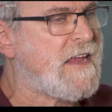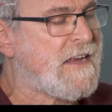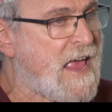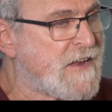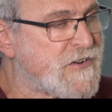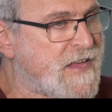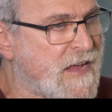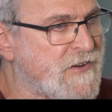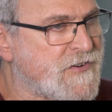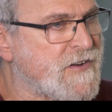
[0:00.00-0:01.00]
in
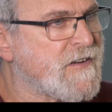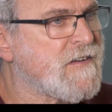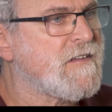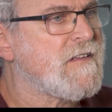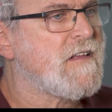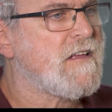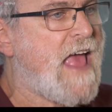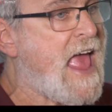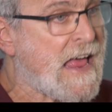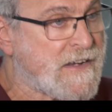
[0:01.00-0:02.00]
education
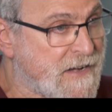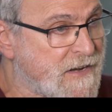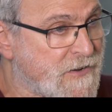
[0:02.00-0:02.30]
and in